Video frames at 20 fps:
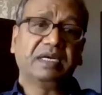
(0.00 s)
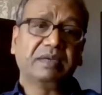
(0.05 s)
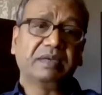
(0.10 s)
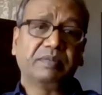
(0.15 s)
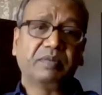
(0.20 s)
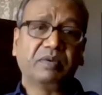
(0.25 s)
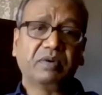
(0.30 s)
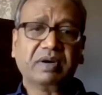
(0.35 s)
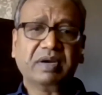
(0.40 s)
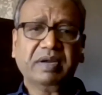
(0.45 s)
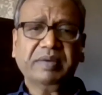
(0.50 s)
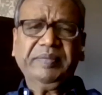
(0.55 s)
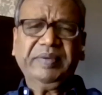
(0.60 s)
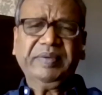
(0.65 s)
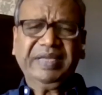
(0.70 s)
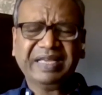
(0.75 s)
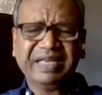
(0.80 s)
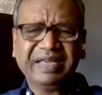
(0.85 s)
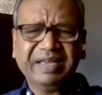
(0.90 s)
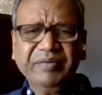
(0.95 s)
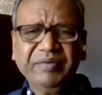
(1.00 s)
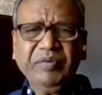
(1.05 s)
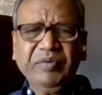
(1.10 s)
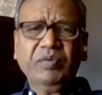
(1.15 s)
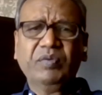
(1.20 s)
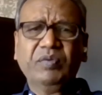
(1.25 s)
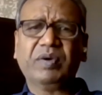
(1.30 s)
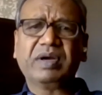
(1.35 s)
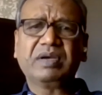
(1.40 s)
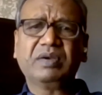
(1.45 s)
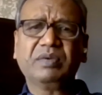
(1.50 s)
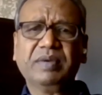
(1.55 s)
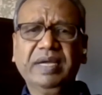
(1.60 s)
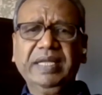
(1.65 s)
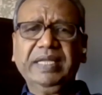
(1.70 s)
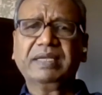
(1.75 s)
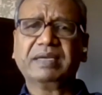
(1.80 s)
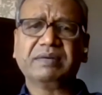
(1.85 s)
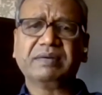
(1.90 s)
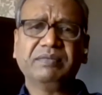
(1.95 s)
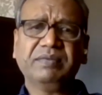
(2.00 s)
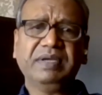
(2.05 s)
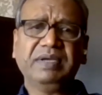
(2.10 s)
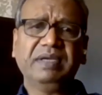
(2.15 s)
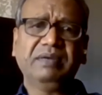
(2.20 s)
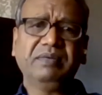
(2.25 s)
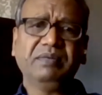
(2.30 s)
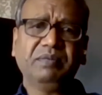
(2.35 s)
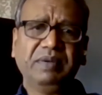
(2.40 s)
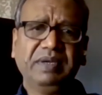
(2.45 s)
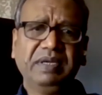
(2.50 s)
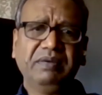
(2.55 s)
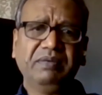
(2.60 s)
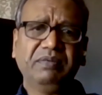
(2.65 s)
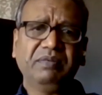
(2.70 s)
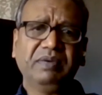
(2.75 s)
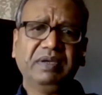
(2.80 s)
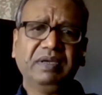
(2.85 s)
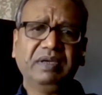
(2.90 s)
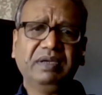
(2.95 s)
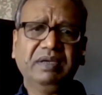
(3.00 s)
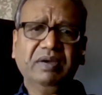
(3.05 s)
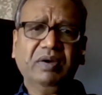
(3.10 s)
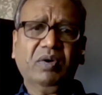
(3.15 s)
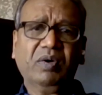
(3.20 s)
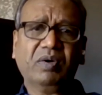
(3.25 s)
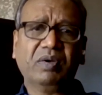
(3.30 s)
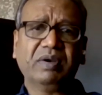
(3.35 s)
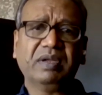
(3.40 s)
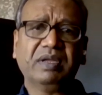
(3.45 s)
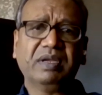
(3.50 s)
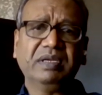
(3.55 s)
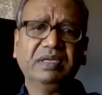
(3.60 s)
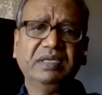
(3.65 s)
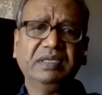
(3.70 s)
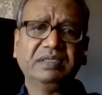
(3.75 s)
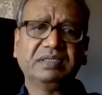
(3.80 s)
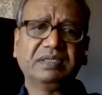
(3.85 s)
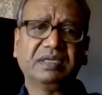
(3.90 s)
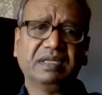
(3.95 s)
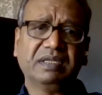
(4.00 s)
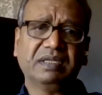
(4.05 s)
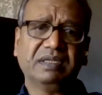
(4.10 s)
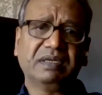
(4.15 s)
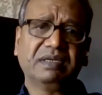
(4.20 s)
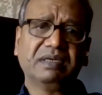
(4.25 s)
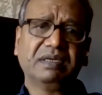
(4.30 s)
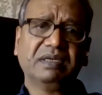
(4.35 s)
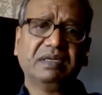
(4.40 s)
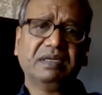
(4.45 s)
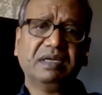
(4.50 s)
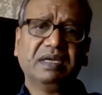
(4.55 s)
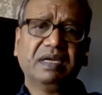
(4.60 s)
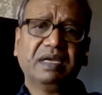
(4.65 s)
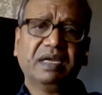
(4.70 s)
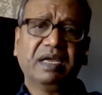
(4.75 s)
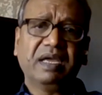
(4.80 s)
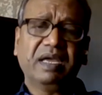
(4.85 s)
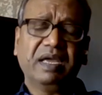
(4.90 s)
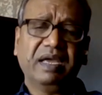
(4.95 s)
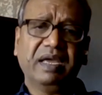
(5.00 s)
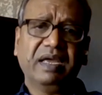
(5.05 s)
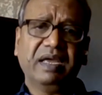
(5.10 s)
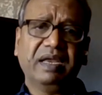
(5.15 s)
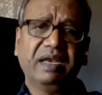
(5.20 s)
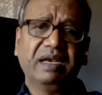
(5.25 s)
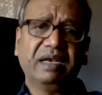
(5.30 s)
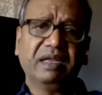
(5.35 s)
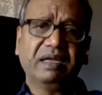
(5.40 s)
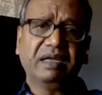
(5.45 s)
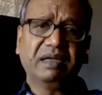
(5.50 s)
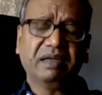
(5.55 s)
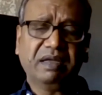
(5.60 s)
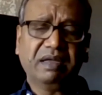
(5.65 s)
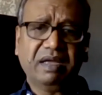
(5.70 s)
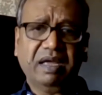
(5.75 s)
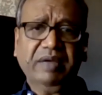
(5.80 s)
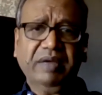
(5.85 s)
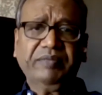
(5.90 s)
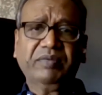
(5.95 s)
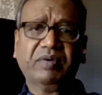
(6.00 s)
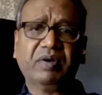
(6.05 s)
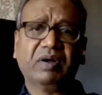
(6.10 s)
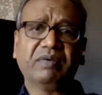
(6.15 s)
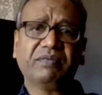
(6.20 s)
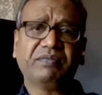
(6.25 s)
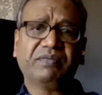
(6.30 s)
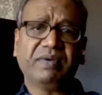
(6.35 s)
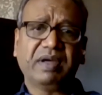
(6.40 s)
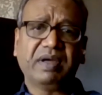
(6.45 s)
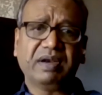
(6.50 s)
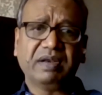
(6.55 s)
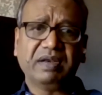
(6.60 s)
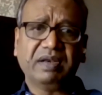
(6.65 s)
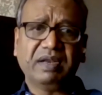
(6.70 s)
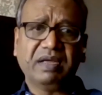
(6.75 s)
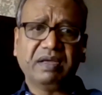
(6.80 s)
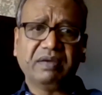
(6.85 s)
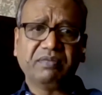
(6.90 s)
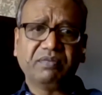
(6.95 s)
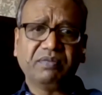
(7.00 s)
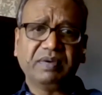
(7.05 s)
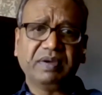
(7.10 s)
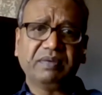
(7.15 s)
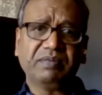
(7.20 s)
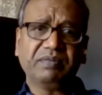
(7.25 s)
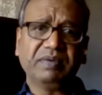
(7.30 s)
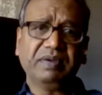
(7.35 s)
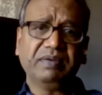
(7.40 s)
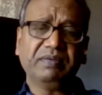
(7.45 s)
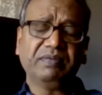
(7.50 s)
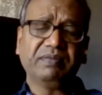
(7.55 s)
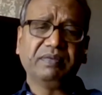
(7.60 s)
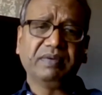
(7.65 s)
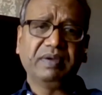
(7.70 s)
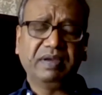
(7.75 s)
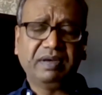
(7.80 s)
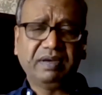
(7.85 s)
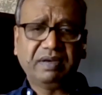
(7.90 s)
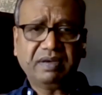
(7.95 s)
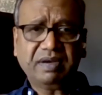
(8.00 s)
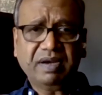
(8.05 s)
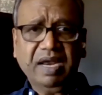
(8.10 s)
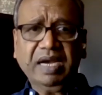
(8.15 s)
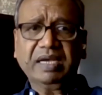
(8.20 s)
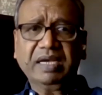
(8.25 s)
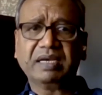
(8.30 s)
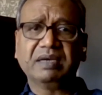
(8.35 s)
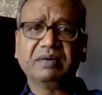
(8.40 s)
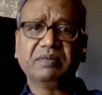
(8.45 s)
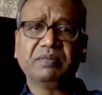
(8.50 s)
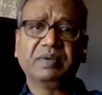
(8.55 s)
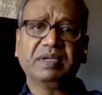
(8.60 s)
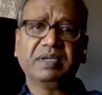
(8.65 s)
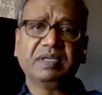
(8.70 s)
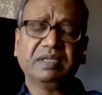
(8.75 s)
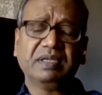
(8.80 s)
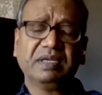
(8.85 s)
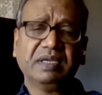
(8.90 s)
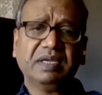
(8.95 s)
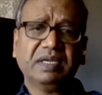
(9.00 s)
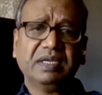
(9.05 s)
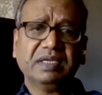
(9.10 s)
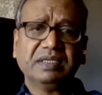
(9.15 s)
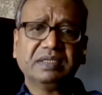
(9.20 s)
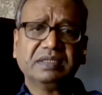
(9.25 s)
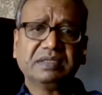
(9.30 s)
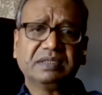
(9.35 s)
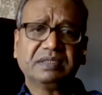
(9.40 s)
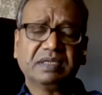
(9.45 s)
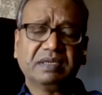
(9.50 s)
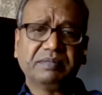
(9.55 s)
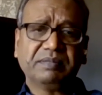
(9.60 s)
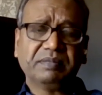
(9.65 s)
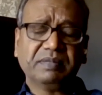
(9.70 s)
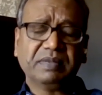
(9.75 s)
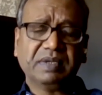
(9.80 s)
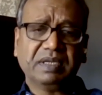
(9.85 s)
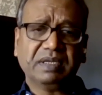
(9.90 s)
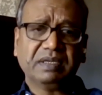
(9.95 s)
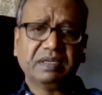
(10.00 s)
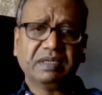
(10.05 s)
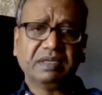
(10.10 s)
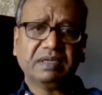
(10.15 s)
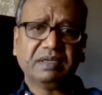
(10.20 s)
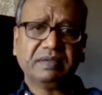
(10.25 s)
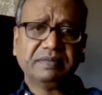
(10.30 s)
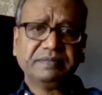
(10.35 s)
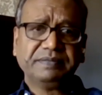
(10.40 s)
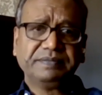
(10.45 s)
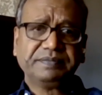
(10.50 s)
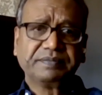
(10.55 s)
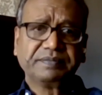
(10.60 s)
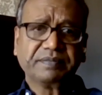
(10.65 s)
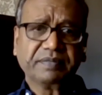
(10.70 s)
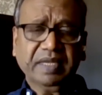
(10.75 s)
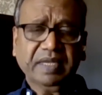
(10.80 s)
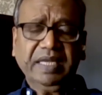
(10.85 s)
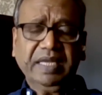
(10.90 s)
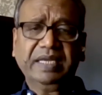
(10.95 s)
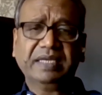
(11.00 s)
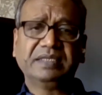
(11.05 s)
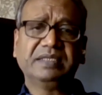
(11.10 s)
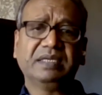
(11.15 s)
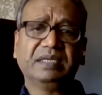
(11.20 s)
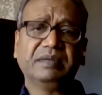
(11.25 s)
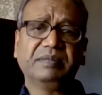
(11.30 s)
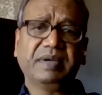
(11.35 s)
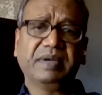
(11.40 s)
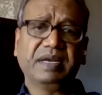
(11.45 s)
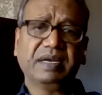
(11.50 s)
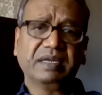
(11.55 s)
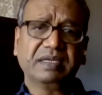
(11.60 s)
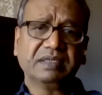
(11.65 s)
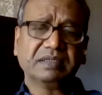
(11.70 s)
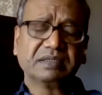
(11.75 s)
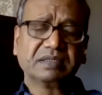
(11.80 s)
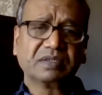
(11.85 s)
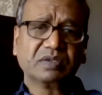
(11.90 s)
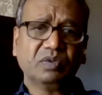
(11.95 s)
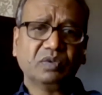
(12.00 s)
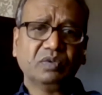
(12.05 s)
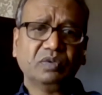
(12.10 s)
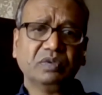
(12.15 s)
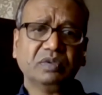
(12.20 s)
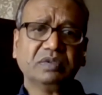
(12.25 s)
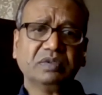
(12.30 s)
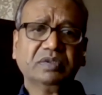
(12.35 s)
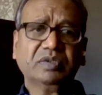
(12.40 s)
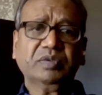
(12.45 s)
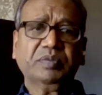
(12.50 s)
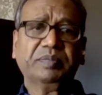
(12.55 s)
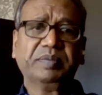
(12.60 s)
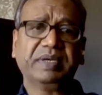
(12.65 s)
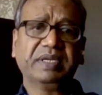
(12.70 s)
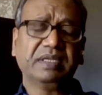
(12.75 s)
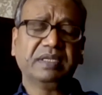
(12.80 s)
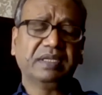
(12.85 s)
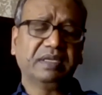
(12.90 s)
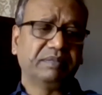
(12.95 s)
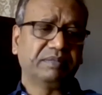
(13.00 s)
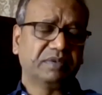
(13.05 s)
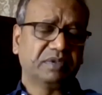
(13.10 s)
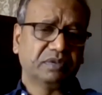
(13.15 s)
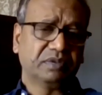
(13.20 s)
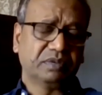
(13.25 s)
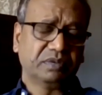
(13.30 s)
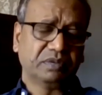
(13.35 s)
Center program. We work together. We, we, we honor each other and I've gone far enough where we've interacted with some uh, Asian American schools to bring them